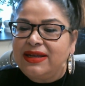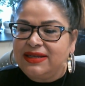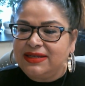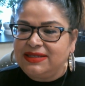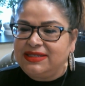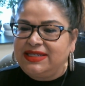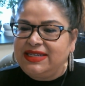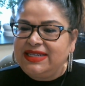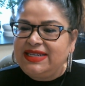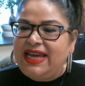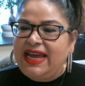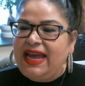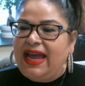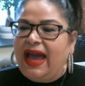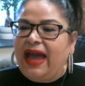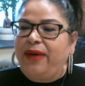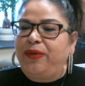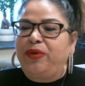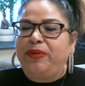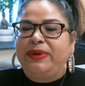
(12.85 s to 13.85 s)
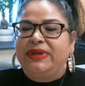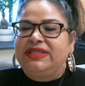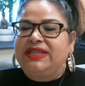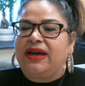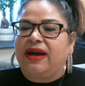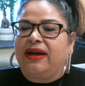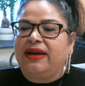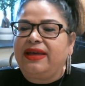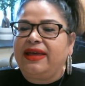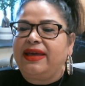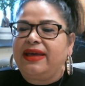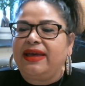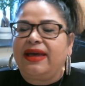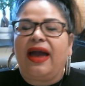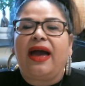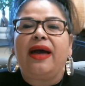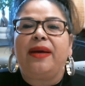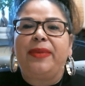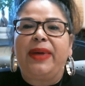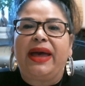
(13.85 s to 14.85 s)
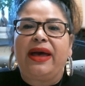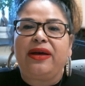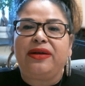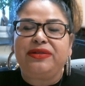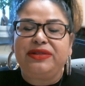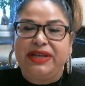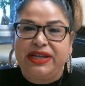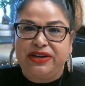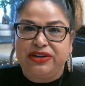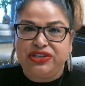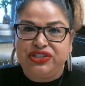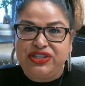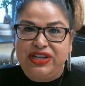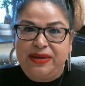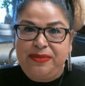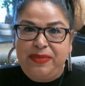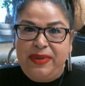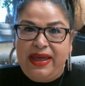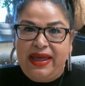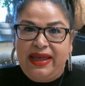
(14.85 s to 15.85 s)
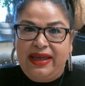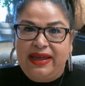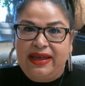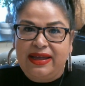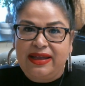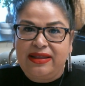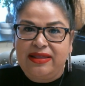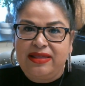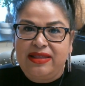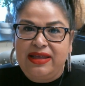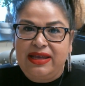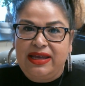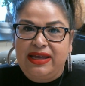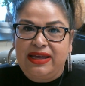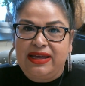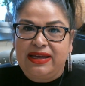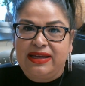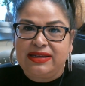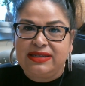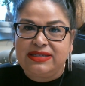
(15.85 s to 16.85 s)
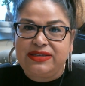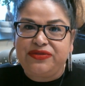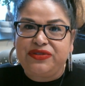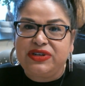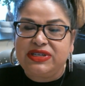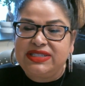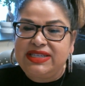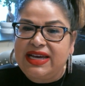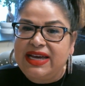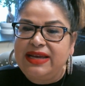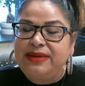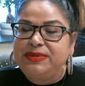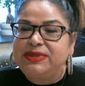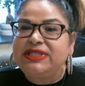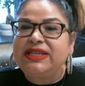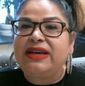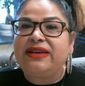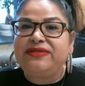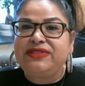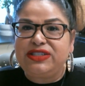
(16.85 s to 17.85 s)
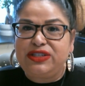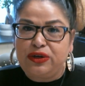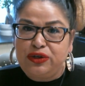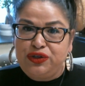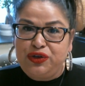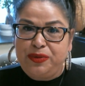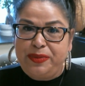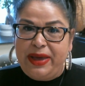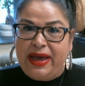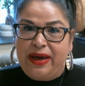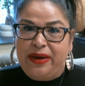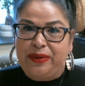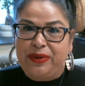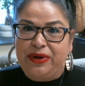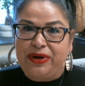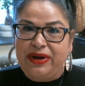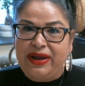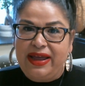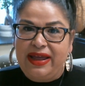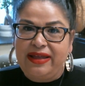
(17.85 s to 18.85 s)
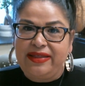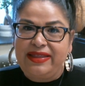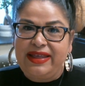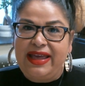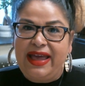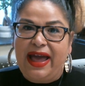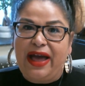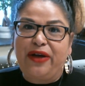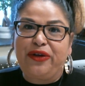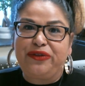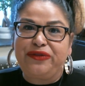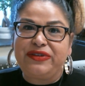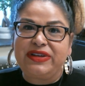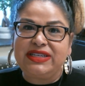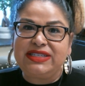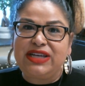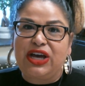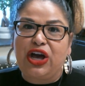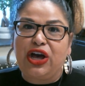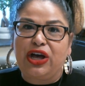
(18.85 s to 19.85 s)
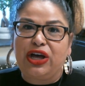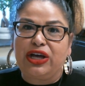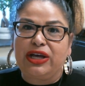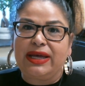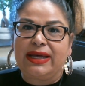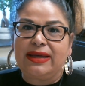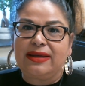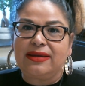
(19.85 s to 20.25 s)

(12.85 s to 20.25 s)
Today I will be talking about leadership and the different types of social power and the alpha dog.